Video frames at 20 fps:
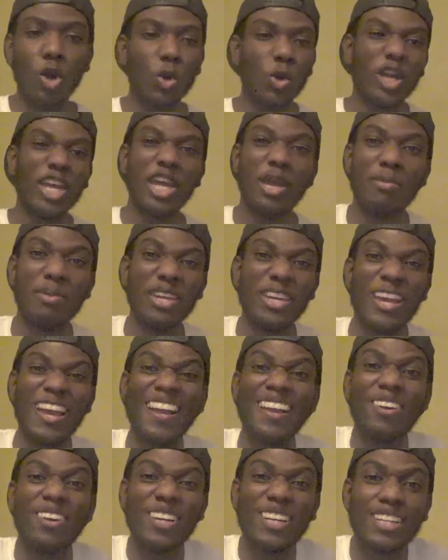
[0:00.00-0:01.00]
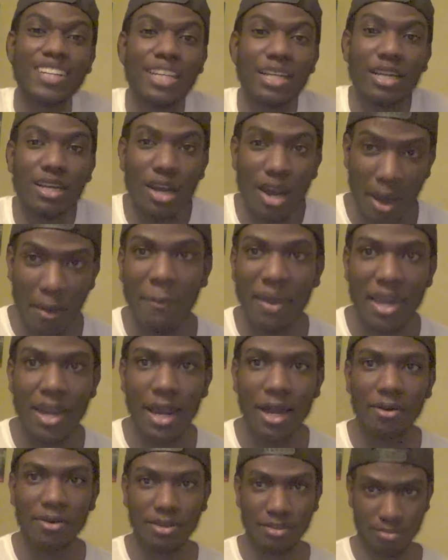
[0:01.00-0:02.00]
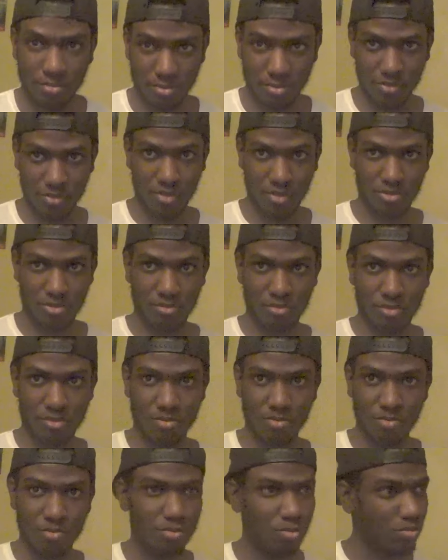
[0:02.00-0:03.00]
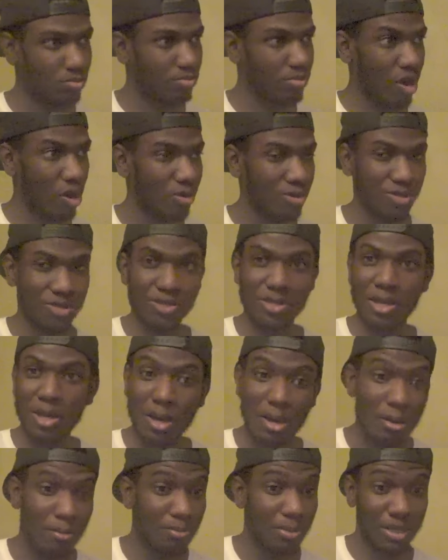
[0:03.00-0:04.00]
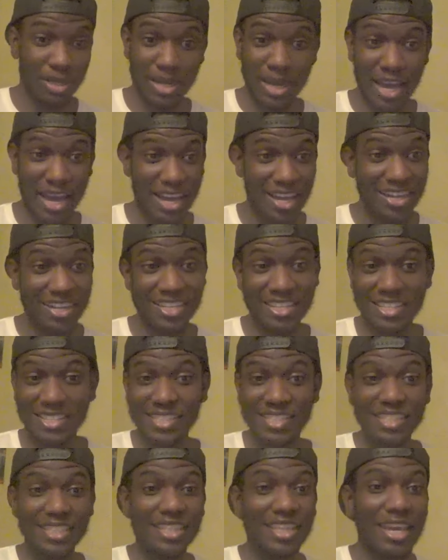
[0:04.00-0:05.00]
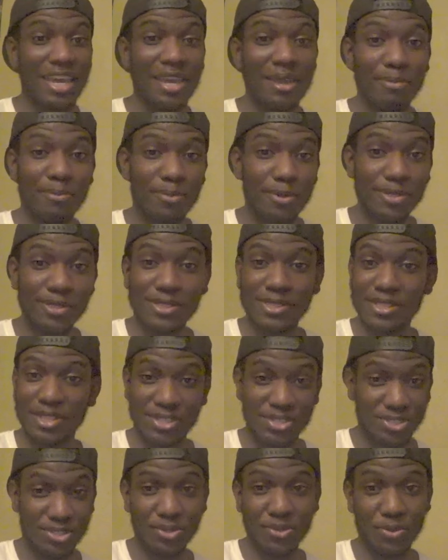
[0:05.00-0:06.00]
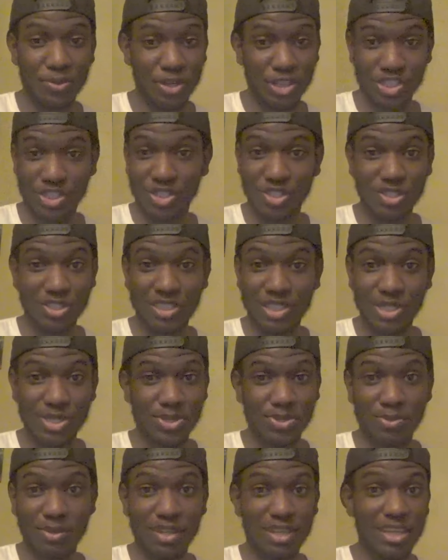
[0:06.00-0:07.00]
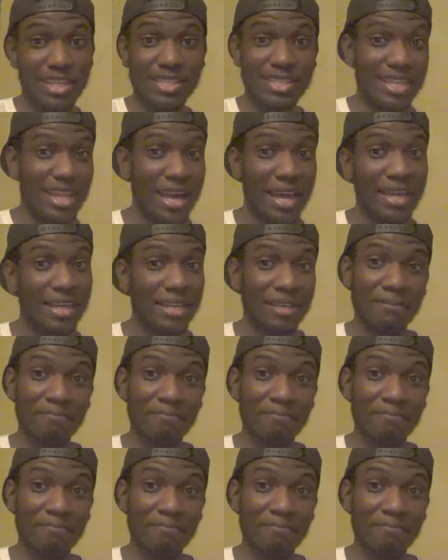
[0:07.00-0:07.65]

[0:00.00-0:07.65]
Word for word: hear me coming out of it. Pause. But nah, Dizzy came with such aggression on this one. It's like